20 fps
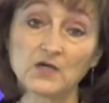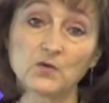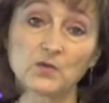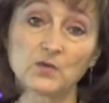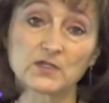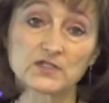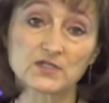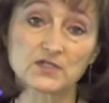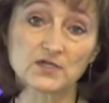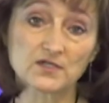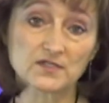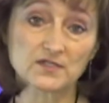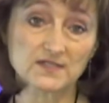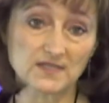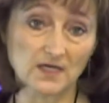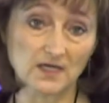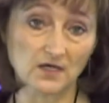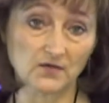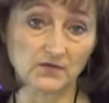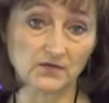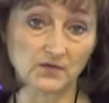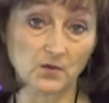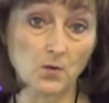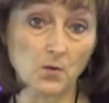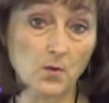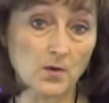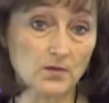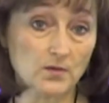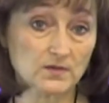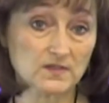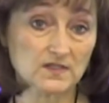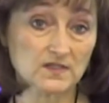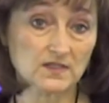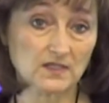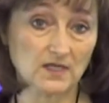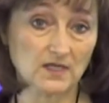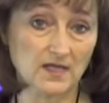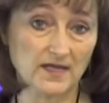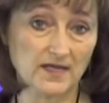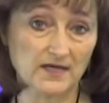Well, it turns out the quotes the
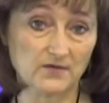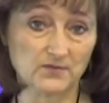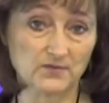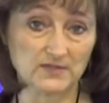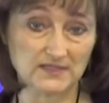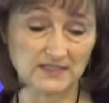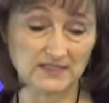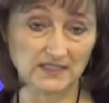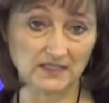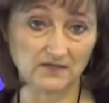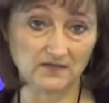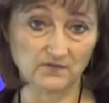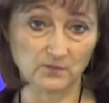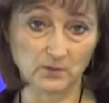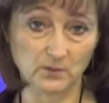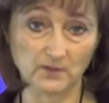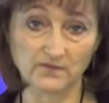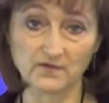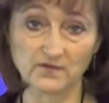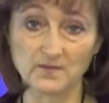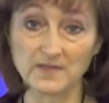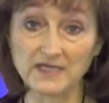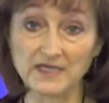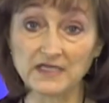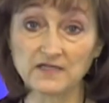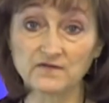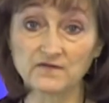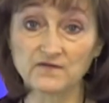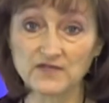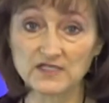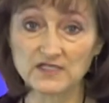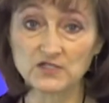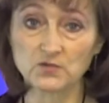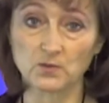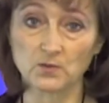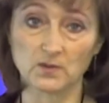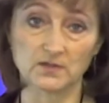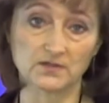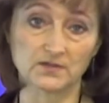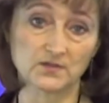client received were from
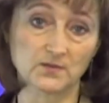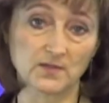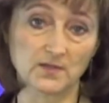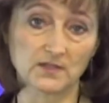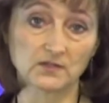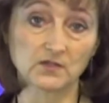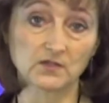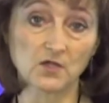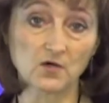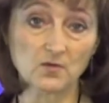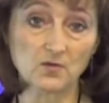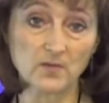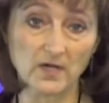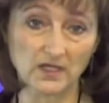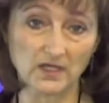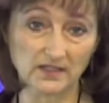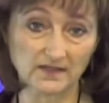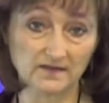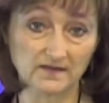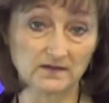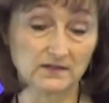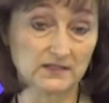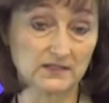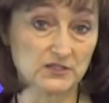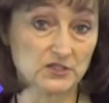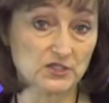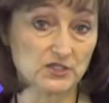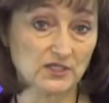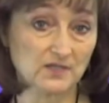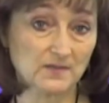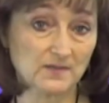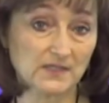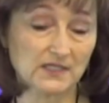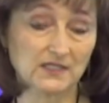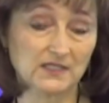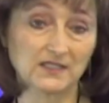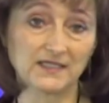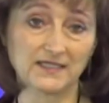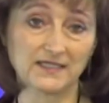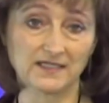individuals who are lowballing the legitimate
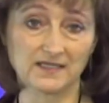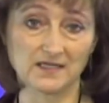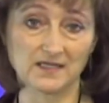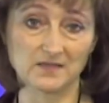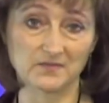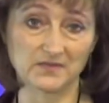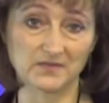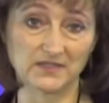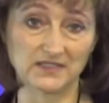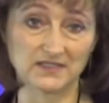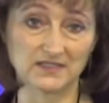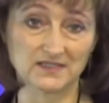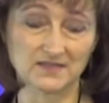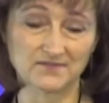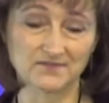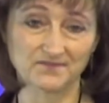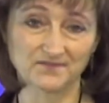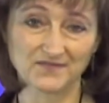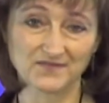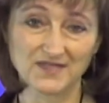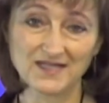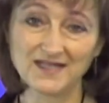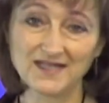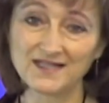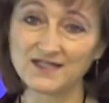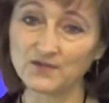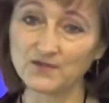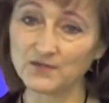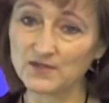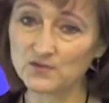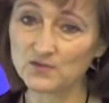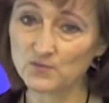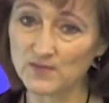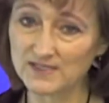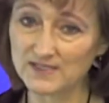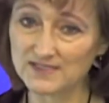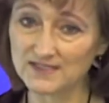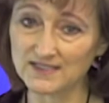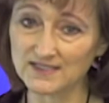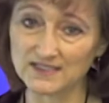cleaning companies. Now, in the
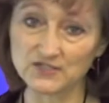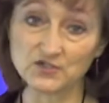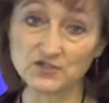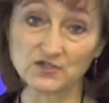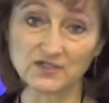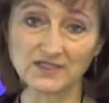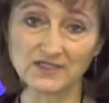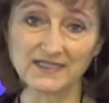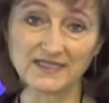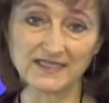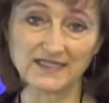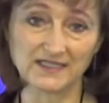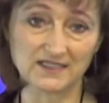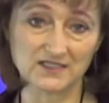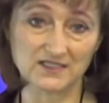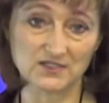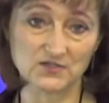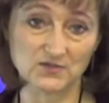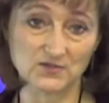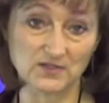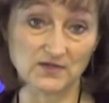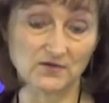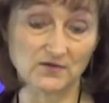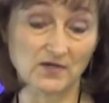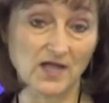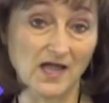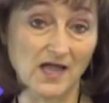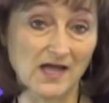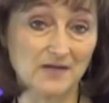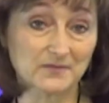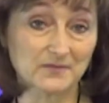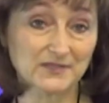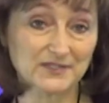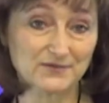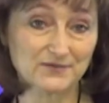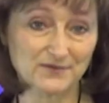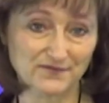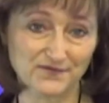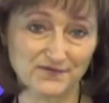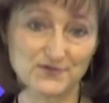residential cleaning industry, they're commonly
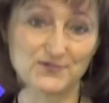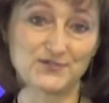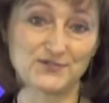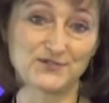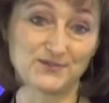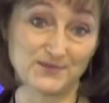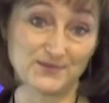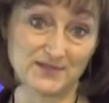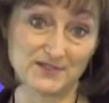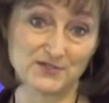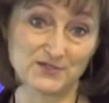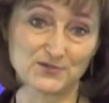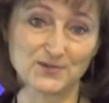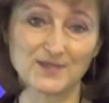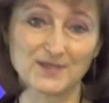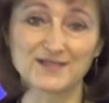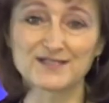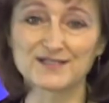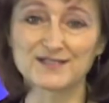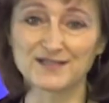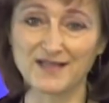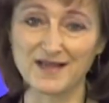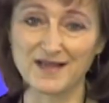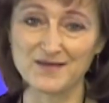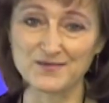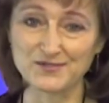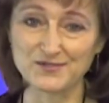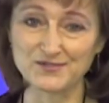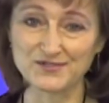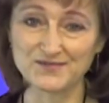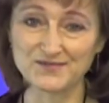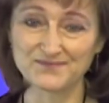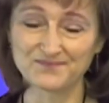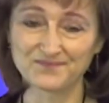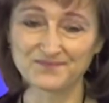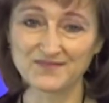referred to as trunk slammers.